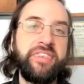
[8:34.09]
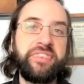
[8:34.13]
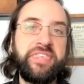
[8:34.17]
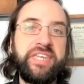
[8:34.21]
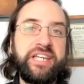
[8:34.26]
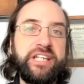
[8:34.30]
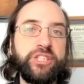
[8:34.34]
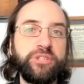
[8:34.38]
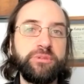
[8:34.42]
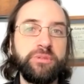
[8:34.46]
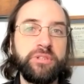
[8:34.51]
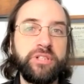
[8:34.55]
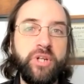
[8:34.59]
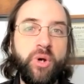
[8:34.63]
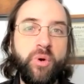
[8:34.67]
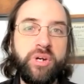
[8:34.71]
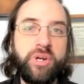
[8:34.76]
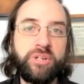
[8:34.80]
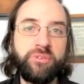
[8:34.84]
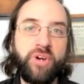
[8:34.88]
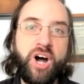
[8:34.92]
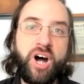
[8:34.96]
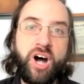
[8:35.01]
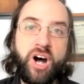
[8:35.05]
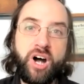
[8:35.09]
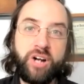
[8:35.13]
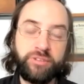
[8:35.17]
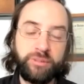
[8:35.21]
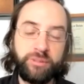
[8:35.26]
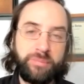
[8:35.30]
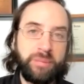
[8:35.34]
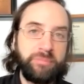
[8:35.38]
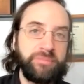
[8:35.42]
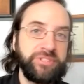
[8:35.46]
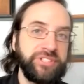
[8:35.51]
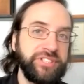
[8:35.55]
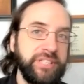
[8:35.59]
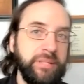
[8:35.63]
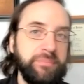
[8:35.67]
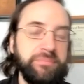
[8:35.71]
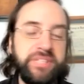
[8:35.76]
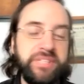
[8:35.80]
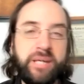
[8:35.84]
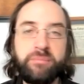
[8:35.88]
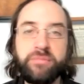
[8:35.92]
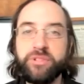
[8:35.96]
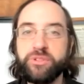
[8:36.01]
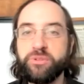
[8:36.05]
Things were going wrong. Remember
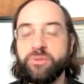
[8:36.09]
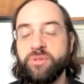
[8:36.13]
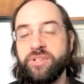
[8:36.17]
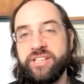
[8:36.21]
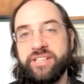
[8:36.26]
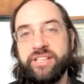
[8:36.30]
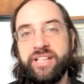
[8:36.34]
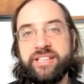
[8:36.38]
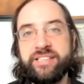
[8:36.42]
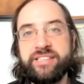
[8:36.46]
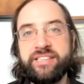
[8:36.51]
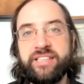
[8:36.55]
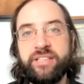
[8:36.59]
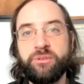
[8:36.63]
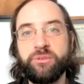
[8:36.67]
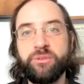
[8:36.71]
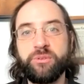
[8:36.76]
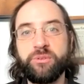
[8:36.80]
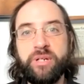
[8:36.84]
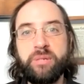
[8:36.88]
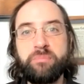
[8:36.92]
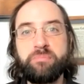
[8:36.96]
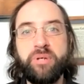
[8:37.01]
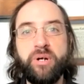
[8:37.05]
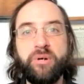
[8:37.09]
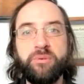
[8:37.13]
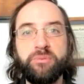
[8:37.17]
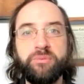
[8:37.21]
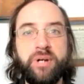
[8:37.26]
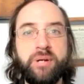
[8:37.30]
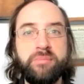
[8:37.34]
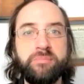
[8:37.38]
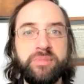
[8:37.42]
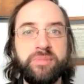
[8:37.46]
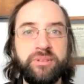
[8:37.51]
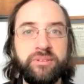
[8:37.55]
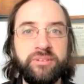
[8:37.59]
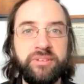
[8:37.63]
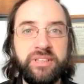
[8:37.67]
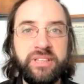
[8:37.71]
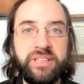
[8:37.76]
September 2019, the repo rumble.